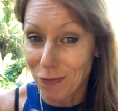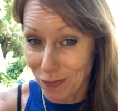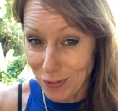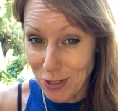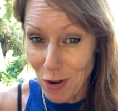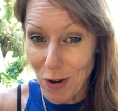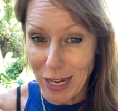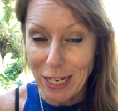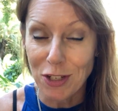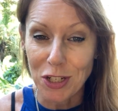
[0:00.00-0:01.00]
the dark
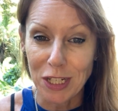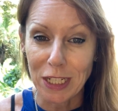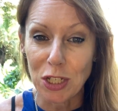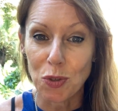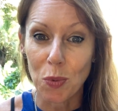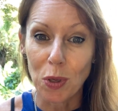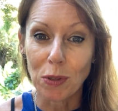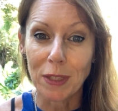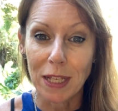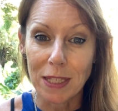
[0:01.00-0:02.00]
energies in this
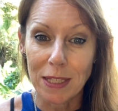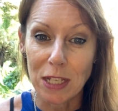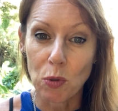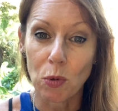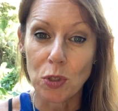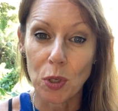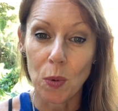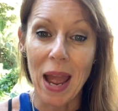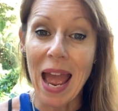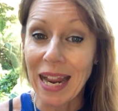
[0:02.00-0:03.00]
world, that's also
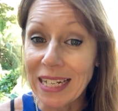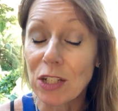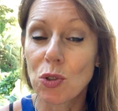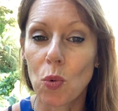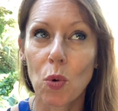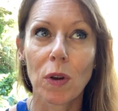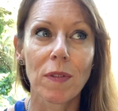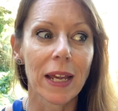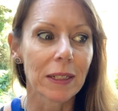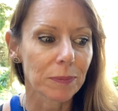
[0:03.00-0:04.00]
adding to all of
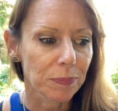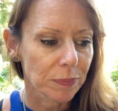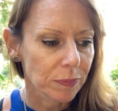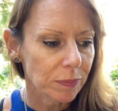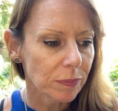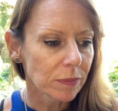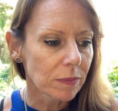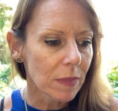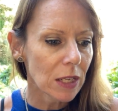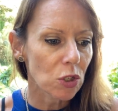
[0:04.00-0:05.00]
that.
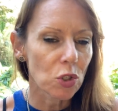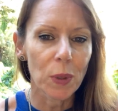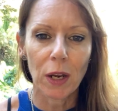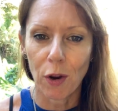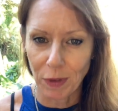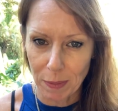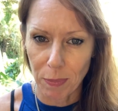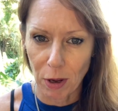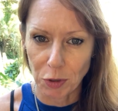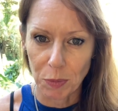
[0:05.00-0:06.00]
So doing a lot of
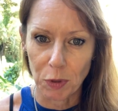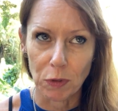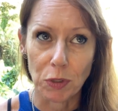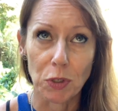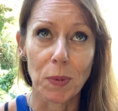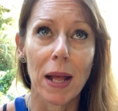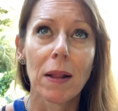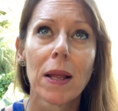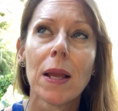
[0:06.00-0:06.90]
implant removals as well.